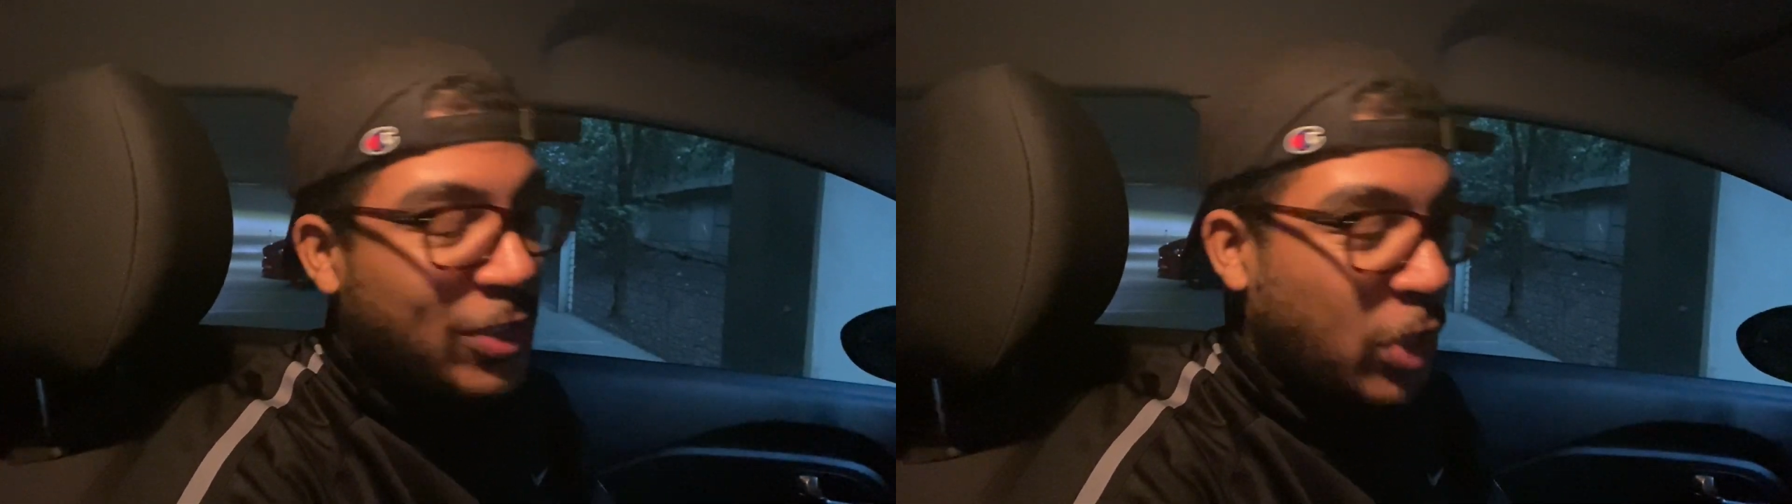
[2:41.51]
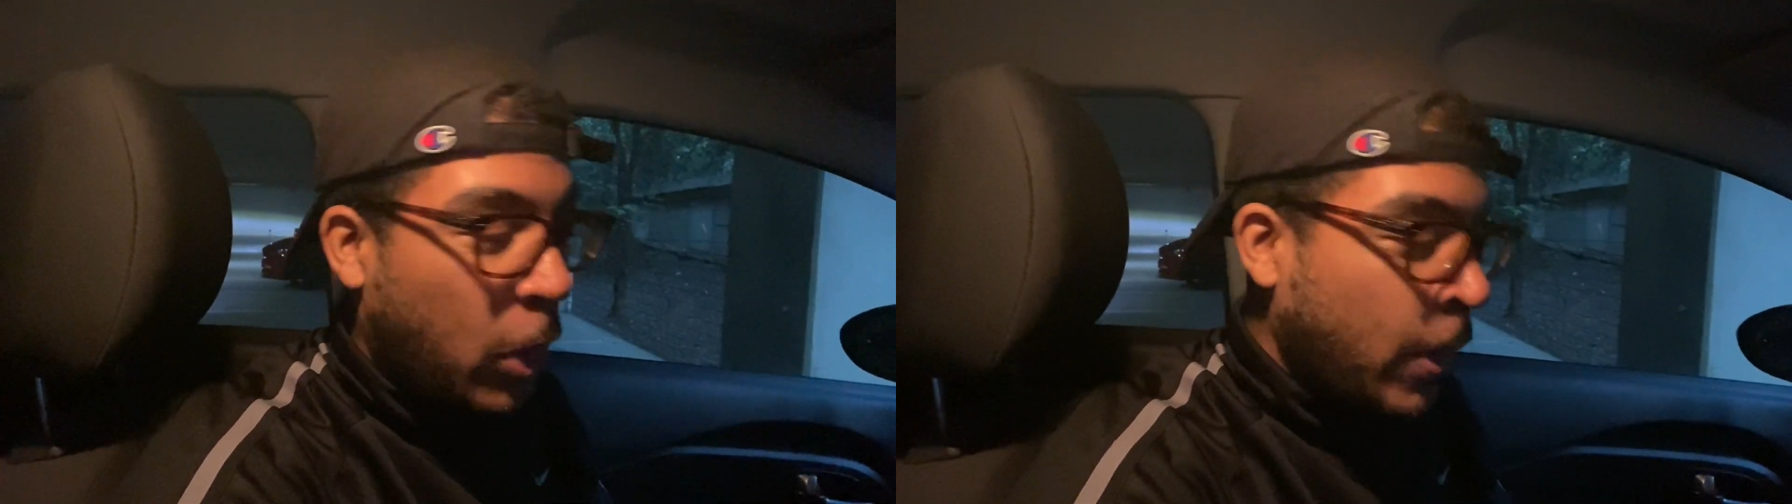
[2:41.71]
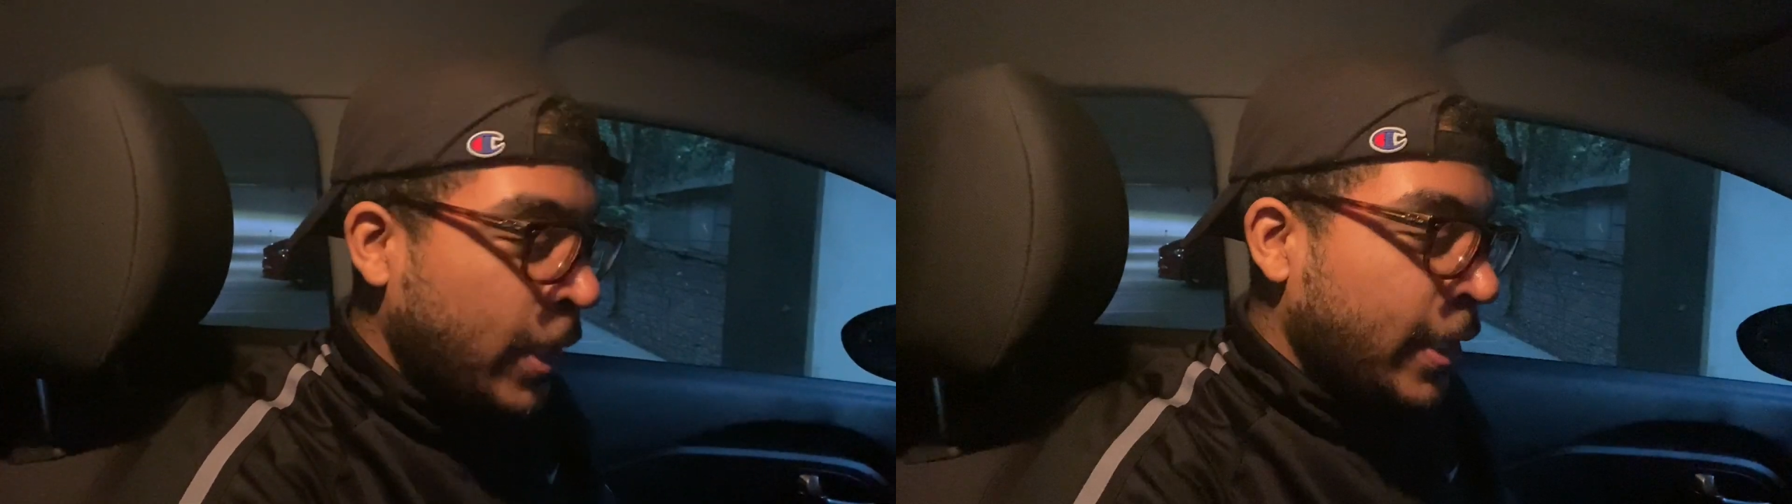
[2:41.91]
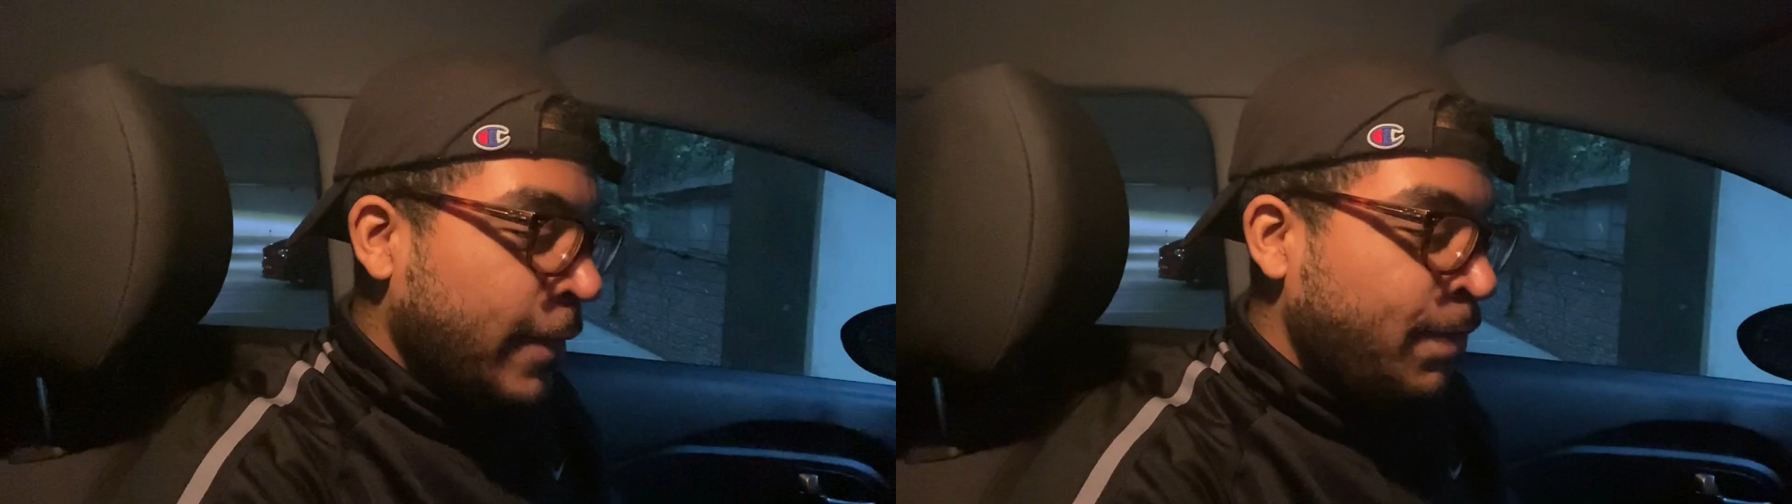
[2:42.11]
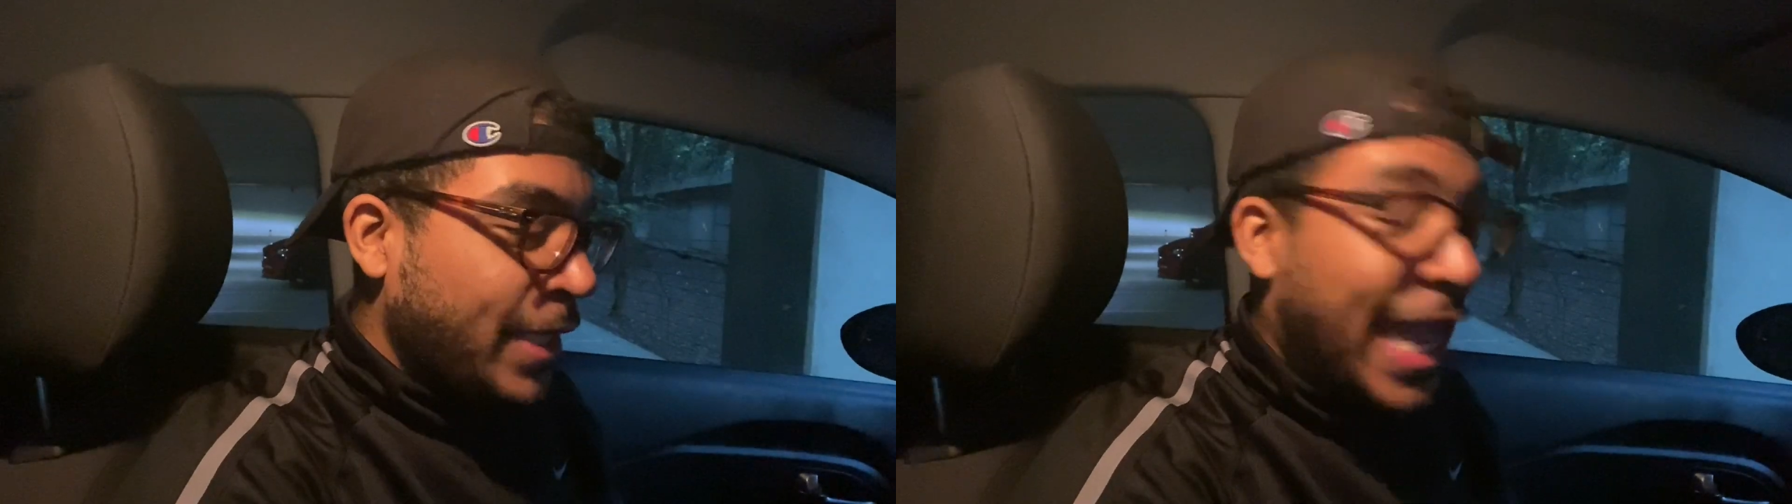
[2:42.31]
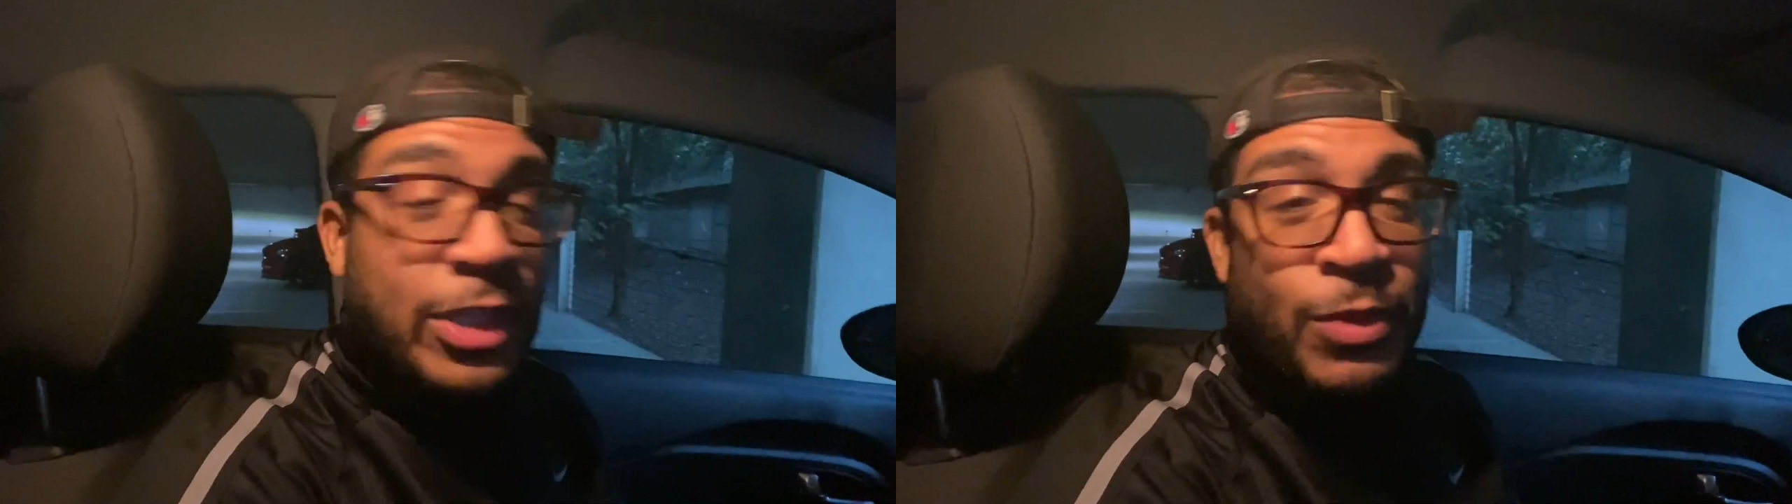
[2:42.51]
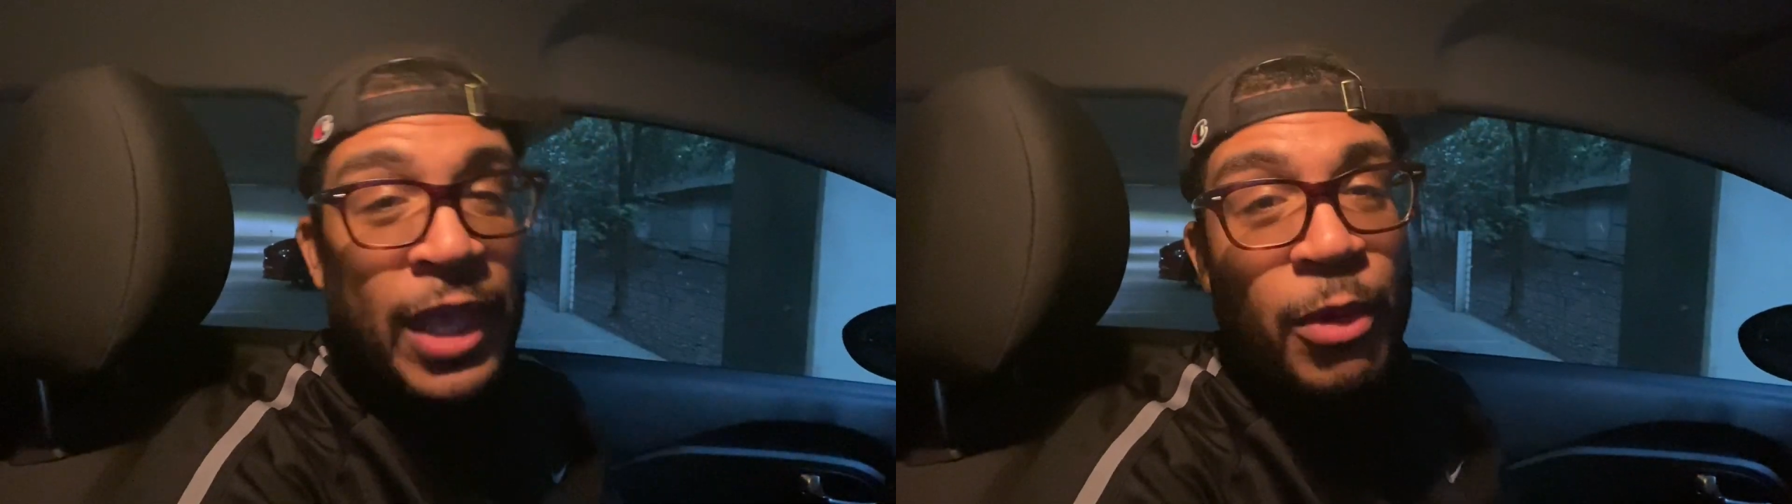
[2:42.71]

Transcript: So guys will be